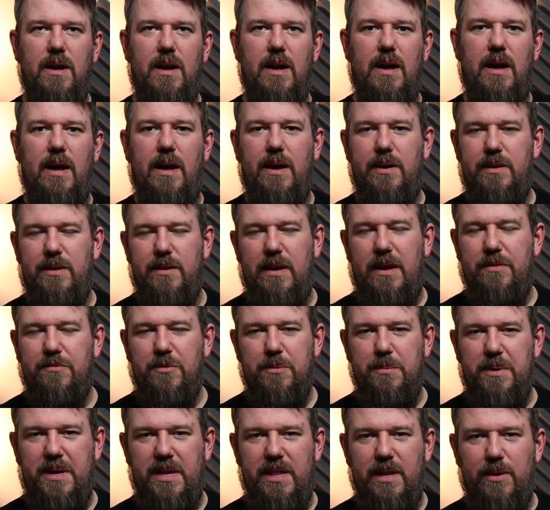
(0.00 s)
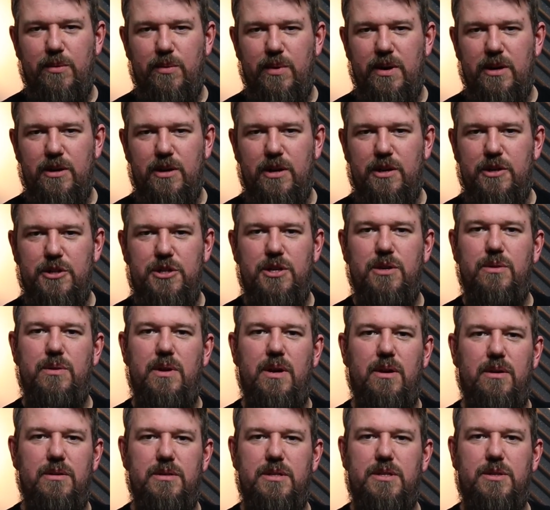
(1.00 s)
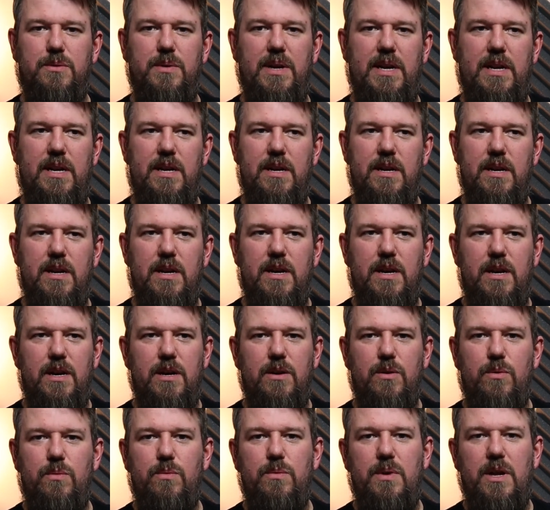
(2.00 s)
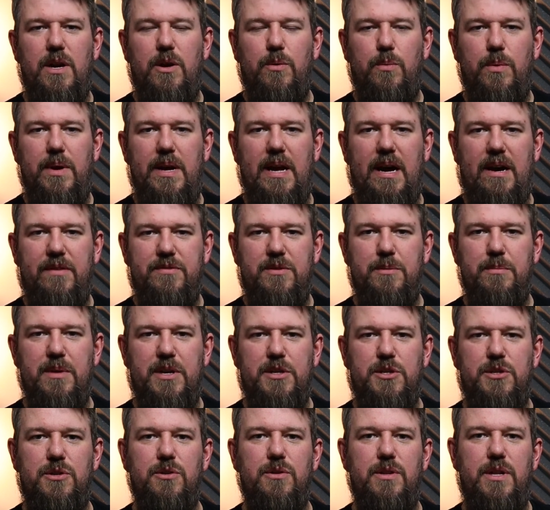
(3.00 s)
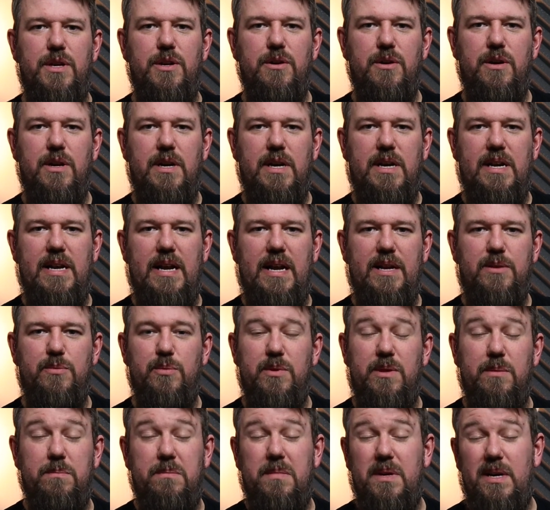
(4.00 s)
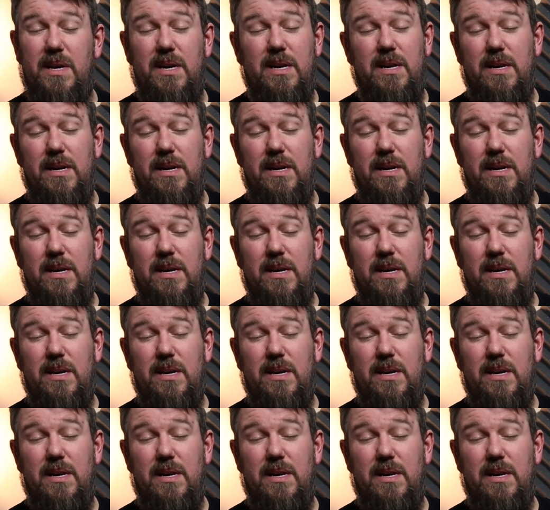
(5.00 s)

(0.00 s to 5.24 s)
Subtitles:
Everybody that we're going to show you on screen, we have to make sure that you're going to connect with them.